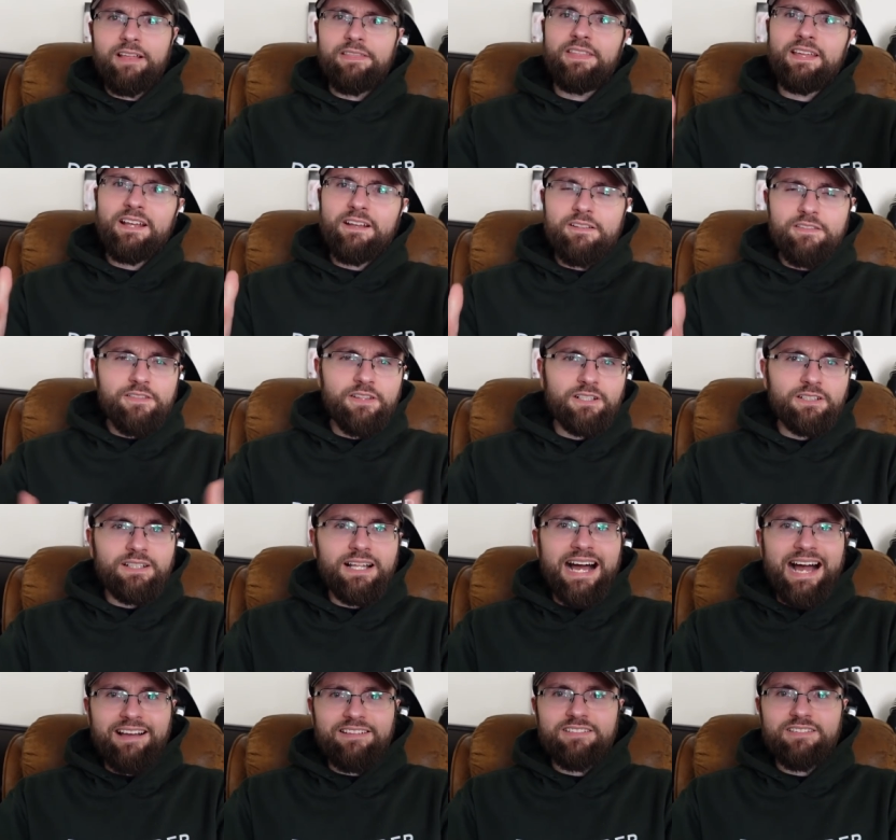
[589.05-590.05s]
I think the
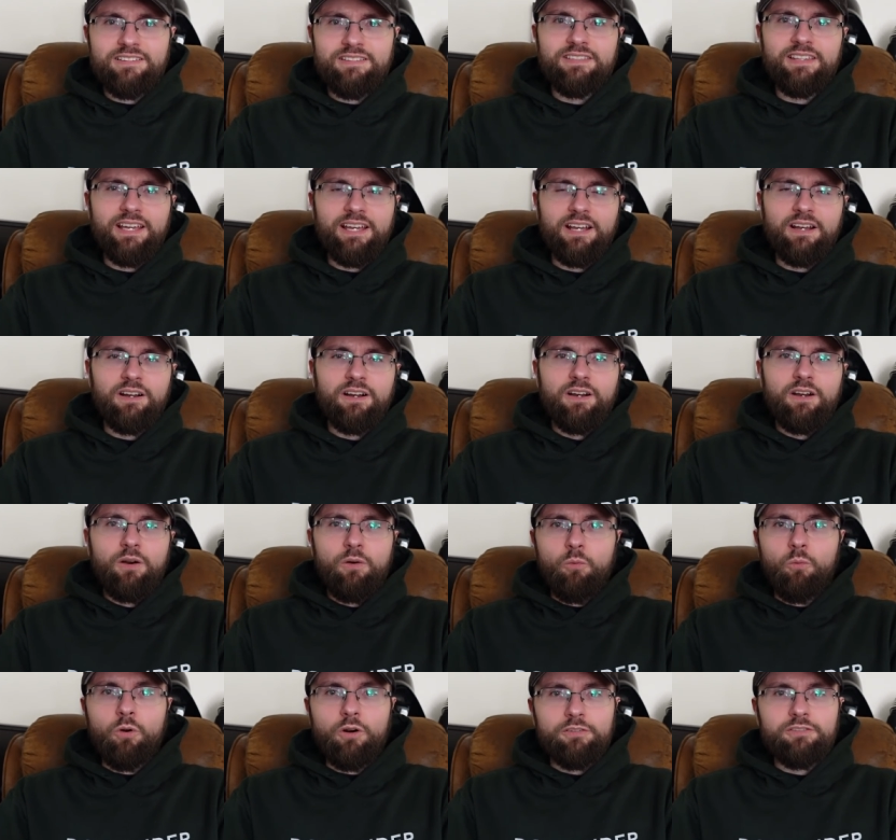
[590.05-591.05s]
last thing
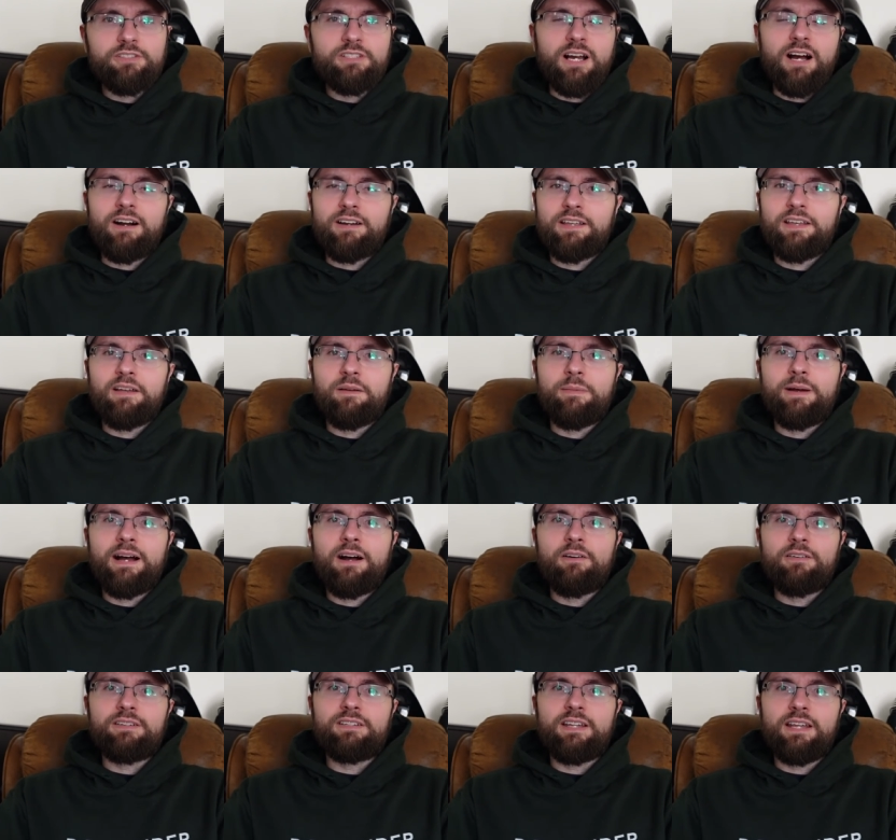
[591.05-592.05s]
worth talking about